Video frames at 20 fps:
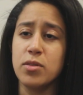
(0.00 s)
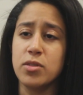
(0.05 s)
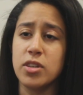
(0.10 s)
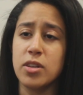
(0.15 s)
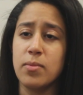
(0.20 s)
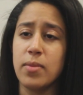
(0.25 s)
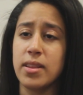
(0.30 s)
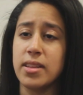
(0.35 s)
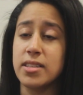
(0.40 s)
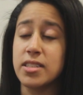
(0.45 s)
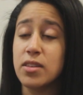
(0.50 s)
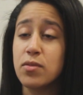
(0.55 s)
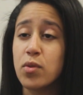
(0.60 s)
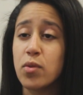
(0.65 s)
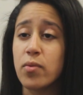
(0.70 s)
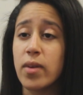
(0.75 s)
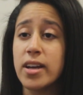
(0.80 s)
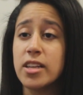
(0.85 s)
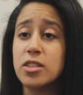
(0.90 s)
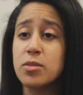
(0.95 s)
motion by the
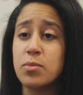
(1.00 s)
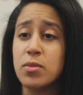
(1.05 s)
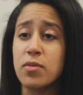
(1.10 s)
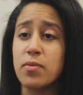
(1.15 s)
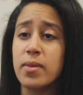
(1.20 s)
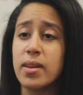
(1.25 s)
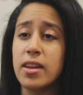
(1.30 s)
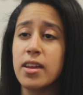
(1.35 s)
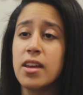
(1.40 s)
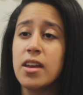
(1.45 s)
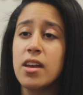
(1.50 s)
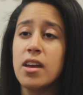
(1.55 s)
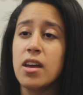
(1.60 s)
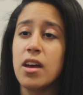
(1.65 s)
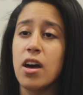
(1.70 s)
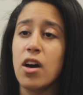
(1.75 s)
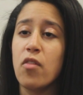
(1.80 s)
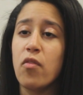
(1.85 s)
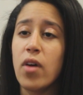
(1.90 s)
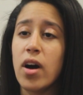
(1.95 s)
civil rights movement
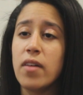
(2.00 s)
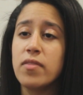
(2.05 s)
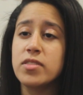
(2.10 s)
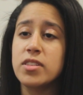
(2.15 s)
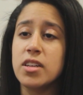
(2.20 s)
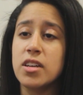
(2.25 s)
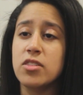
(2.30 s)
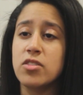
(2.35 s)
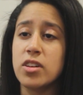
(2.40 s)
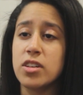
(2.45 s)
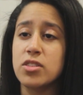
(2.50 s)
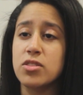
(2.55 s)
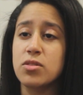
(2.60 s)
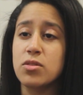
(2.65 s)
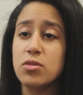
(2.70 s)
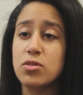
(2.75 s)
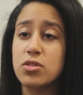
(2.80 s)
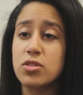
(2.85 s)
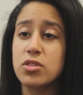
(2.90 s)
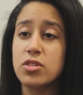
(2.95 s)
evolved to
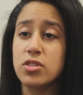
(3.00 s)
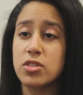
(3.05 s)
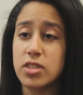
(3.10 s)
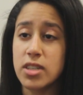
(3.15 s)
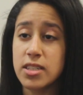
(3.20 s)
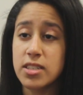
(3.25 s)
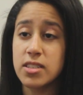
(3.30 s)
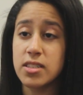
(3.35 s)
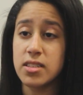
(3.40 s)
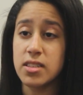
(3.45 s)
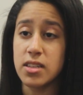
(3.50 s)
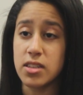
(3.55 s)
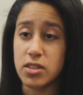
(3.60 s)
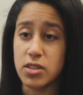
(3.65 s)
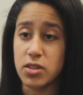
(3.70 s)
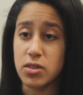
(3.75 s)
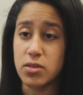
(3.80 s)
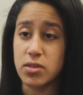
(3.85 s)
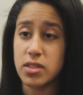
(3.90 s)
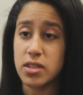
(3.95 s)
address social justice
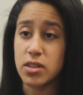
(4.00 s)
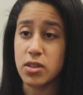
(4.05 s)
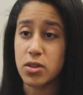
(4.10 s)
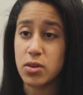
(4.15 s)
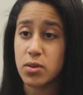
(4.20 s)
issues,